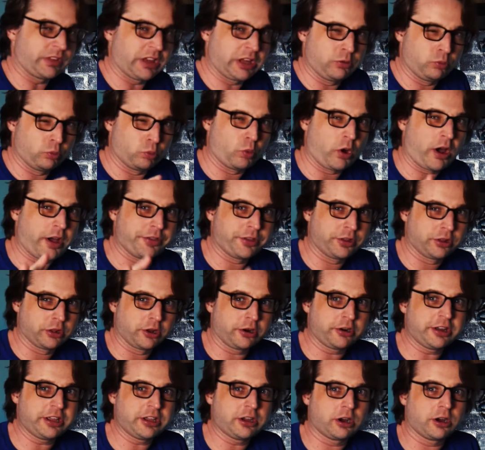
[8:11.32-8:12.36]
And while the
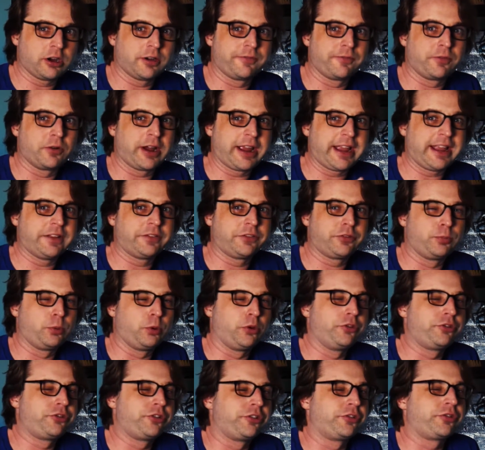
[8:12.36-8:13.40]
learning curve for
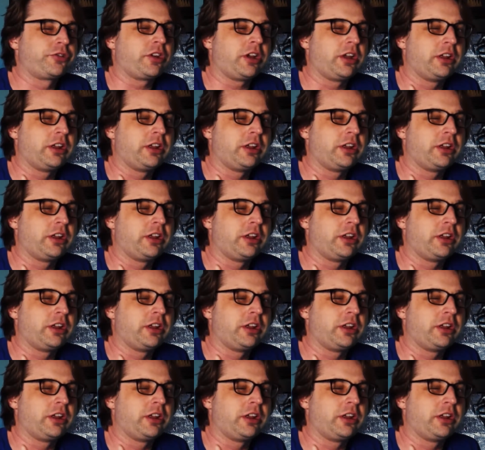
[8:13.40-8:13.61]
Ansible is just